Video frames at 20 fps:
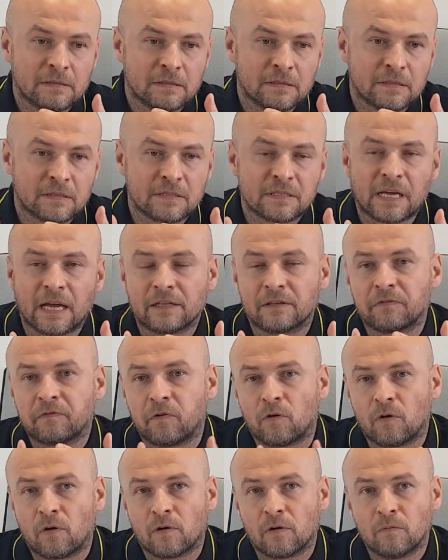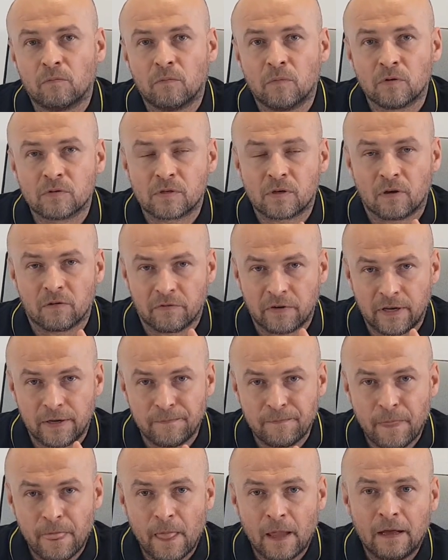set for
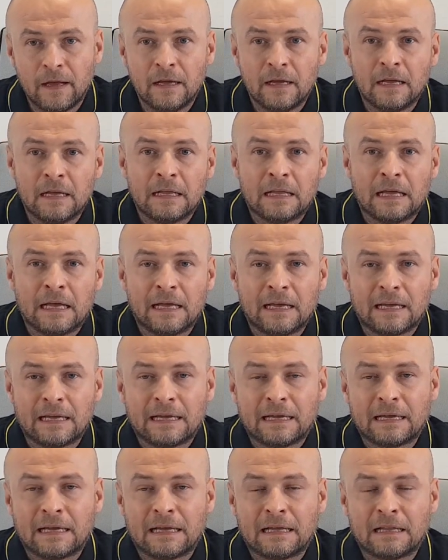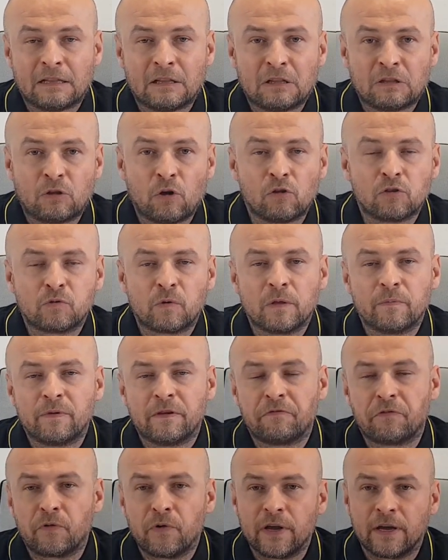Muscovy. Those will
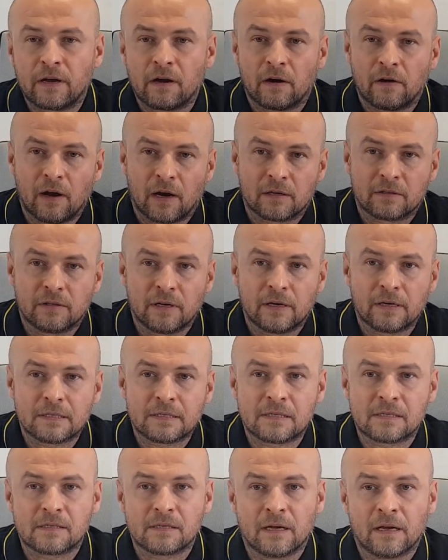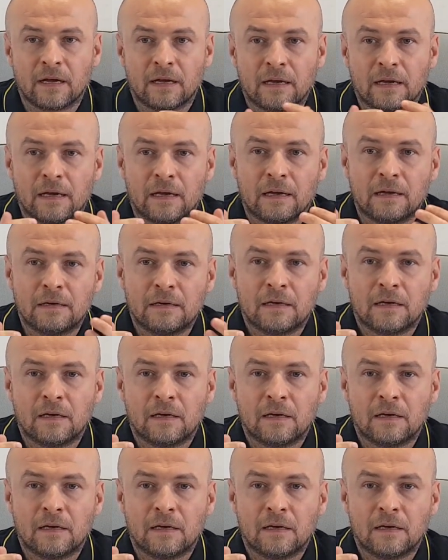be 3 characters. The